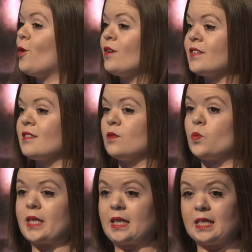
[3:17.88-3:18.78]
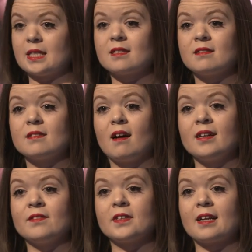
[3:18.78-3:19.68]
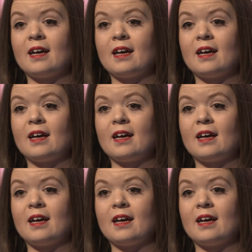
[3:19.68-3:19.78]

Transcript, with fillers: all of a sudden, with this design of the